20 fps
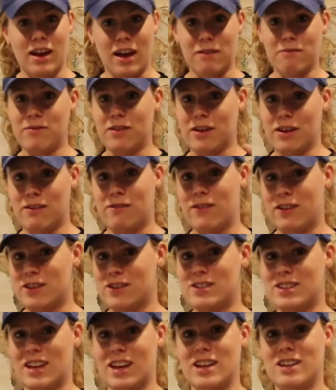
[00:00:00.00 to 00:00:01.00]
I'm very fair
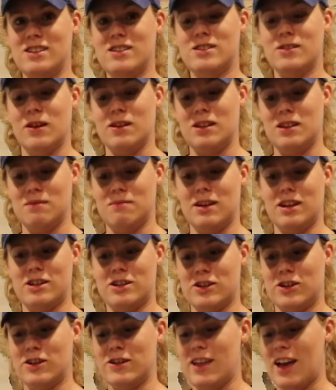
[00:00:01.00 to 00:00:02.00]
skinned, so I need to make
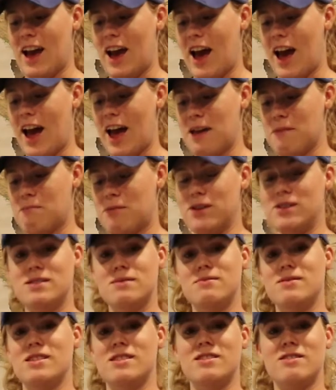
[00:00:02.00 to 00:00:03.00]
sure that I put
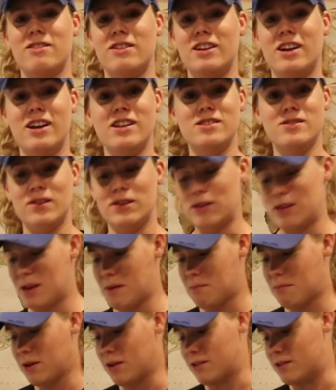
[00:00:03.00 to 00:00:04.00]
some sunscreen on so I don't
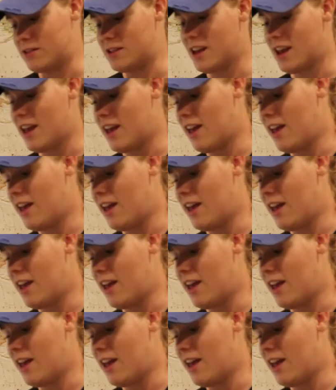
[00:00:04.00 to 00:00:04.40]
get burned.